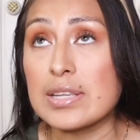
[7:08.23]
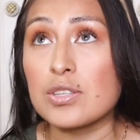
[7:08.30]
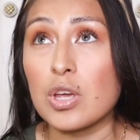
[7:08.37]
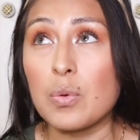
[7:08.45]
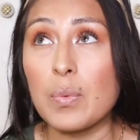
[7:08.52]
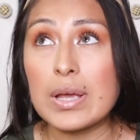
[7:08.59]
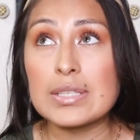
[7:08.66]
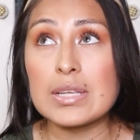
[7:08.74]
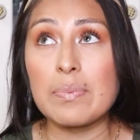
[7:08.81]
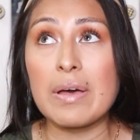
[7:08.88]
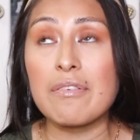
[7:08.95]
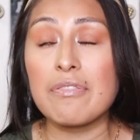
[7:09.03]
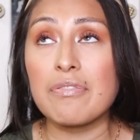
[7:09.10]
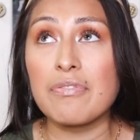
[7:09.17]
So he wakes up
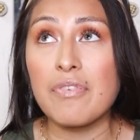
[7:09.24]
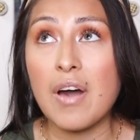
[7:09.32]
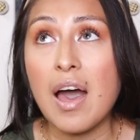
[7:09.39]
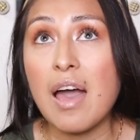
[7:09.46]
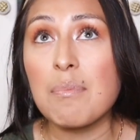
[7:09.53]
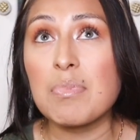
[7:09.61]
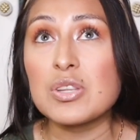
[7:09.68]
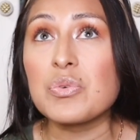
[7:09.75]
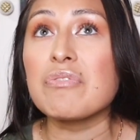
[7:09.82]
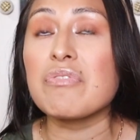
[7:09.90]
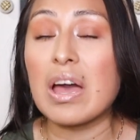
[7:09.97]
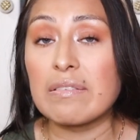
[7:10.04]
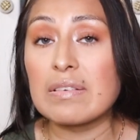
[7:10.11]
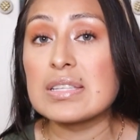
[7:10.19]
at between
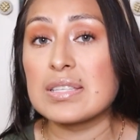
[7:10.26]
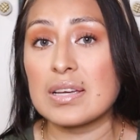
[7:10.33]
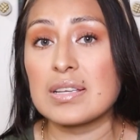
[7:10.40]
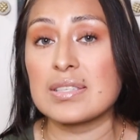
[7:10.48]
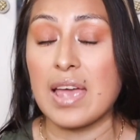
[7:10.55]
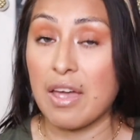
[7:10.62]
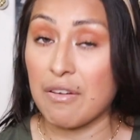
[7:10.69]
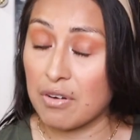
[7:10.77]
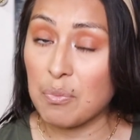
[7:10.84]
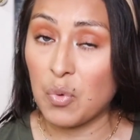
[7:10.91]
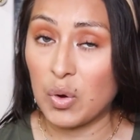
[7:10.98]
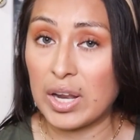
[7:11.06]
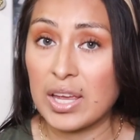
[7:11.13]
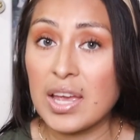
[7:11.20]
5 and 6 every
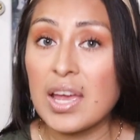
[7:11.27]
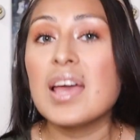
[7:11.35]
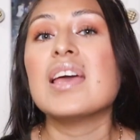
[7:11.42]
morning.